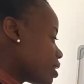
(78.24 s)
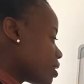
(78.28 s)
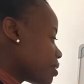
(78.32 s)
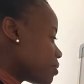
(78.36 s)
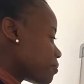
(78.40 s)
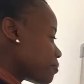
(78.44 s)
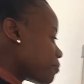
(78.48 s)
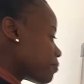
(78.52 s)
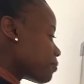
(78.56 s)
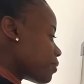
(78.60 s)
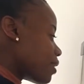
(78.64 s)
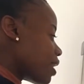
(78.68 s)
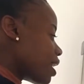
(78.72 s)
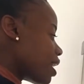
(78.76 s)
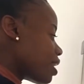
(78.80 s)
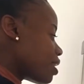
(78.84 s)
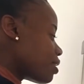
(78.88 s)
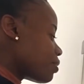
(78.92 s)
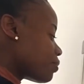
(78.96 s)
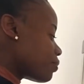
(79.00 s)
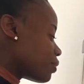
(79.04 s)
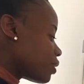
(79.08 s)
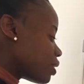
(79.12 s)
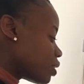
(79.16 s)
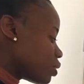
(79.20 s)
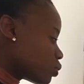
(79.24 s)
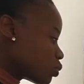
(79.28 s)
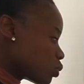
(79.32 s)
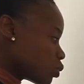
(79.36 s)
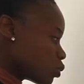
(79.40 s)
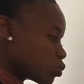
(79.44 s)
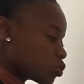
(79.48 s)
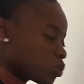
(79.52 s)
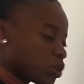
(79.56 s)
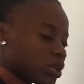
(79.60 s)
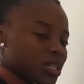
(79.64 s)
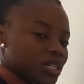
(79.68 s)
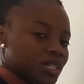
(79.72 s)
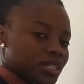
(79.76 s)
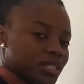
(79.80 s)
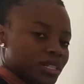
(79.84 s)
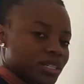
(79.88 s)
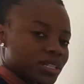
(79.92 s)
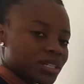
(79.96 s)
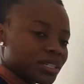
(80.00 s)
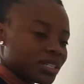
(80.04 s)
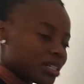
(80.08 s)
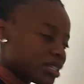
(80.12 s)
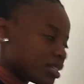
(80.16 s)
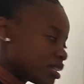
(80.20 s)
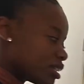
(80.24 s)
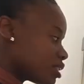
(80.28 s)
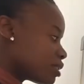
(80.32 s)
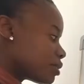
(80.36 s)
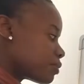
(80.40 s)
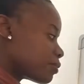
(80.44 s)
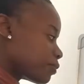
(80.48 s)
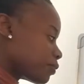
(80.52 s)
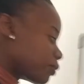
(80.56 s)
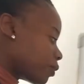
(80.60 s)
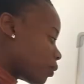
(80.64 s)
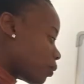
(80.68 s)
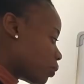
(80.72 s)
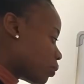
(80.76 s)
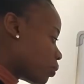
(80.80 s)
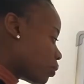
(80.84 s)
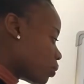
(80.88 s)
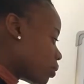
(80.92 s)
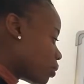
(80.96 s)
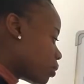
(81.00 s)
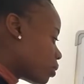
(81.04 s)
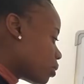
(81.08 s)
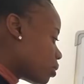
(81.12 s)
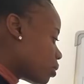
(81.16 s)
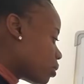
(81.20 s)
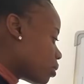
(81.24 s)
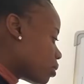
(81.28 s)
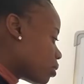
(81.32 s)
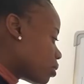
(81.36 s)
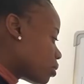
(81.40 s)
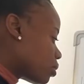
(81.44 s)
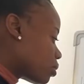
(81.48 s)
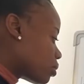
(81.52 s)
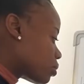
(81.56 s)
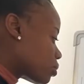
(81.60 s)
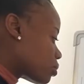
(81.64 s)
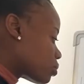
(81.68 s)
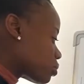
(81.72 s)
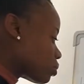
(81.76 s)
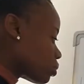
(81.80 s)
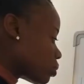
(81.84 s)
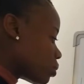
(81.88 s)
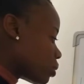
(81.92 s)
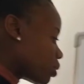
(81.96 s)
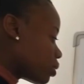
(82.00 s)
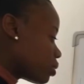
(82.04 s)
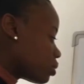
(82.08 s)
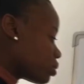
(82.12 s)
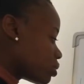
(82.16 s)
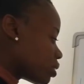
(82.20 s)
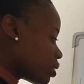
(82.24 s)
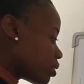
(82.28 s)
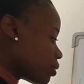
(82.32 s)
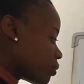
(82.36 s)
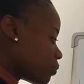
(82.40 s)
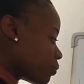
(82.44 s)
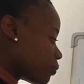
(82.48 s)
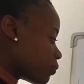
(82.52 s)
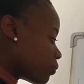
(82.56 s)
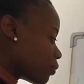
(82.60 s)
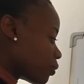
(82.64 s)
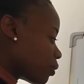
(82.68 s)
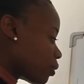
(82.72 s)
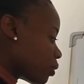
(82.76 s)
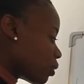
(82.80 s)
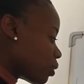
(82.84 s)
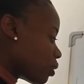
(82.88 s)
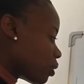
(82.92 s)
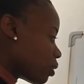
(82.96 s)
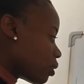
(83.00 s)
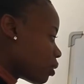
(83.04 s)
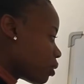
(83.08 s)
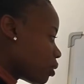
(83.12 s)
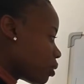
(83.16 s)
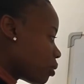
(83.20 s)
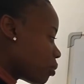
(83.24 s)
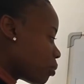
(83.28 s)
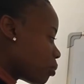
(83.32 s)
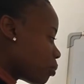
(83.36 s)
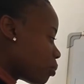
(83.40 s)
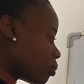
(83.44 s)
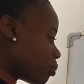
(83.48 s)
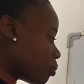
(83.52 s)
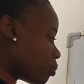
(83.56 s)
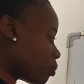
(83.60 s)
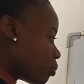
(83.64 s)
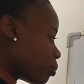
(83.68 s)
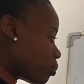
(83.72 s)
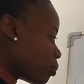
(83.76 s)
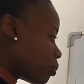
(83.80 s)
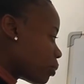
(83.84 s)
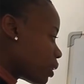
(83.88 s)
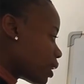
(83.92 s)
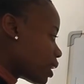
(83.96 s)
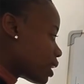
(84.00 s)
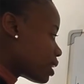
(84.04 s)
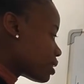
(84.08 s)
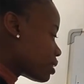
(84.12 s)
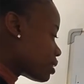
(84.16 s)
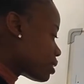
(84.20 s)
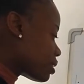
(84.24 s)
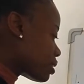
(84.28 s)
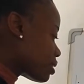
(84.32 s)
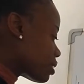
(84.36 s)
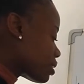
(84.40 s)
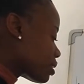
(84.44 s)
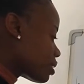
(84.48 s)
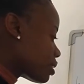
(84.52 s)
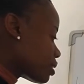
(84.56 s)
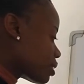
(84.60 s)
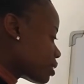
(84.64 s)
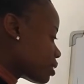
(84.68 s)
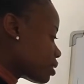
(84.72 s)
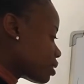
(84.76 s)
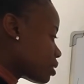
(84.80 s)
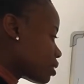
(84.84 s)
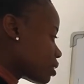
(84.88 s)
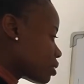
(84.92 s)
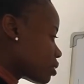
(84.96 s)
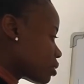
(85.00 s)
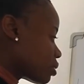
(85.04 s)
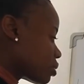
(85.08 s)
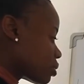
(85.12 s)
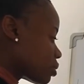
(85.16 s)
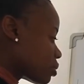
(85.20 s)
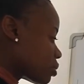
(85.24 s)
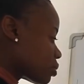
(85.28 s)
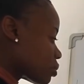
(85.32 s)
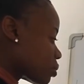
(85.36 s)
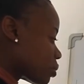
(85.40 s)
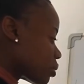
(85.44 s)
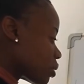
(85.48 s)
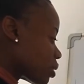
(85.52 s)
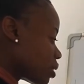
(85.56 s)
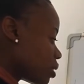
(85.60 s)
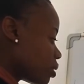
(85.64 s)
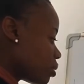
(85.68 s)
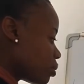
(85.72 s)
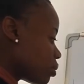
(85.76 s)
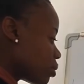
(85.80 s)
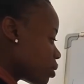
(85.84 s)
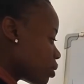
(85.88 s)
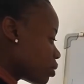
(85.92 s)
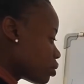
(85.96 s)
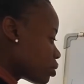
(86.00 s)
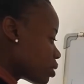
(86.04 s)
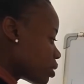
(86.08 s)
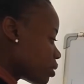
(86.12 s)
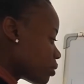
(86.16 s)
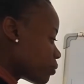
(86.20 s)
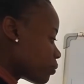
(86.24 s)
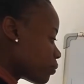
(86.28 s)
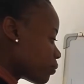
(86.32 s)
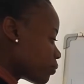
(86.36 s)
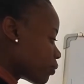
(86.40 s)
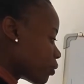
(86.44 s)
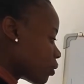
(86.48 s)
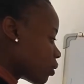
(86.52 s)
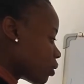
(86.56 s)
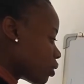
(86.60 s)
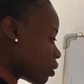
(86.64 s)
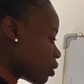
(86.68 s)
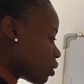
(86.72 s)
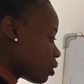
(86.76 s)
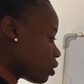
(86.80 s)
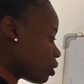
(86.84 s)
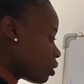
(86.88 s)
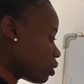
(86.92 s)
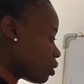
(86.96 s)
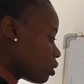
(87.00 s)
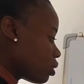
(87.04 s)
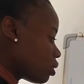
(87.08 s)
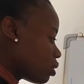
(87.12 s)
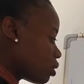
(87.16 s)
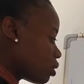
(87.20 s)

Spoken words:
5 into 20 is 4. So we're going to have 4 plus, we're going to have 4